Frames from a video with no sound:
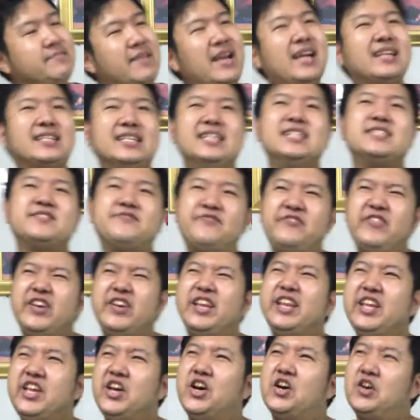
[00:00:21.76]
make this
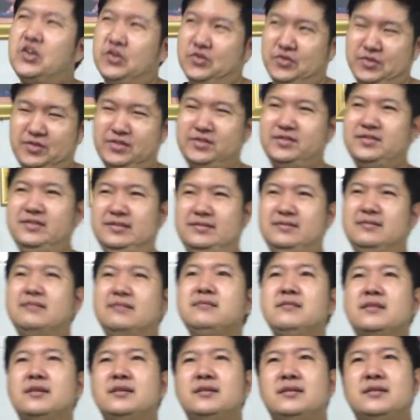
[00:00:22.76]
video
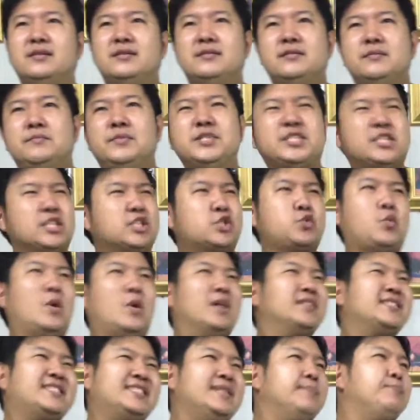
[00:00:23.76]
with just
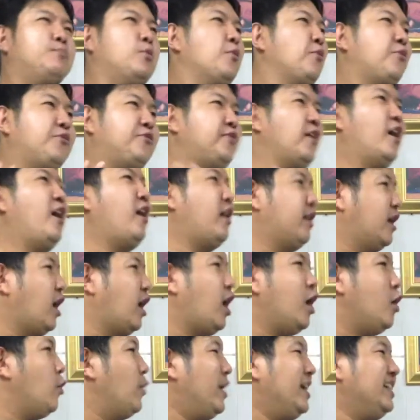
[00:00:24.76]
one simple thought
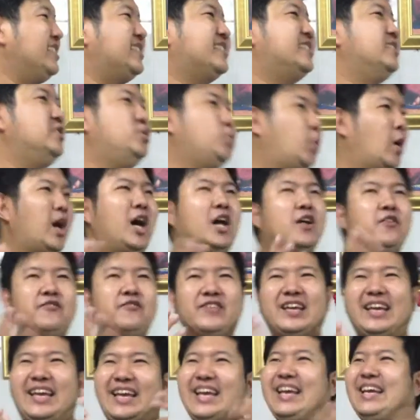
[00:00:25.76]
always
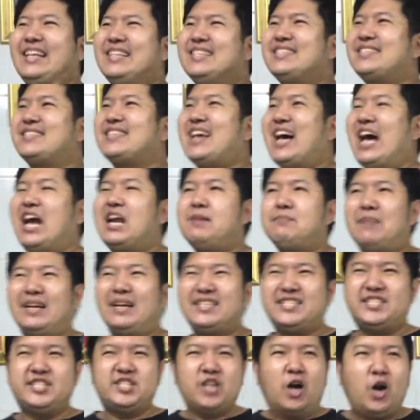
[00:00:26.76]
dwelled inside my
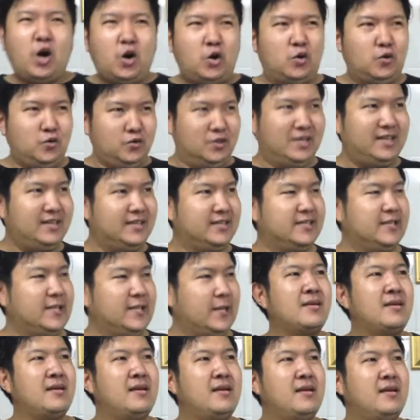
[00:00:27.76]
soul
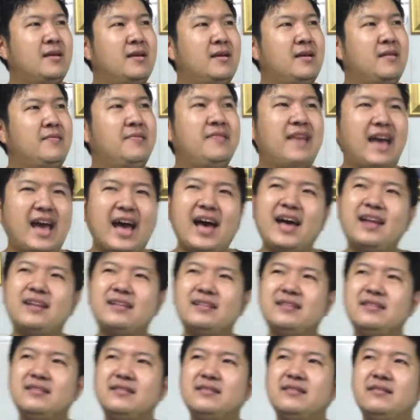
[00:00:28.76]

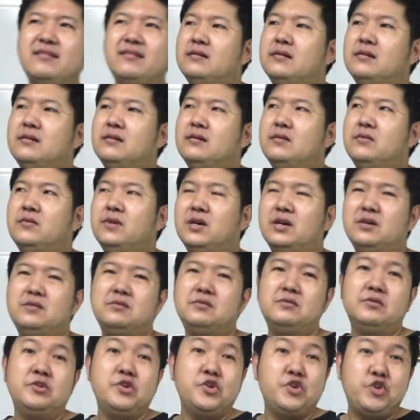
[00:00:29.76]
that,
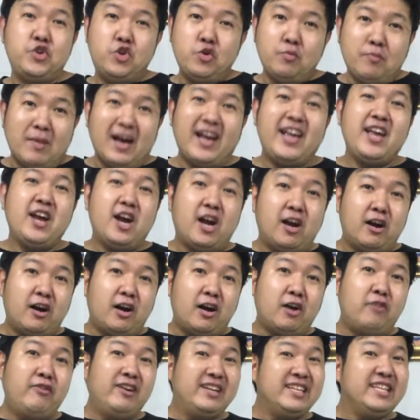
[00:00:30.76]
well, you might
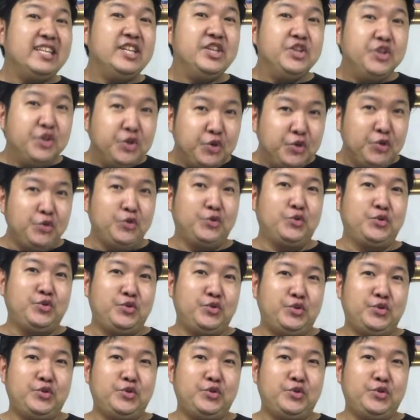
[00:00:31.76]
already knew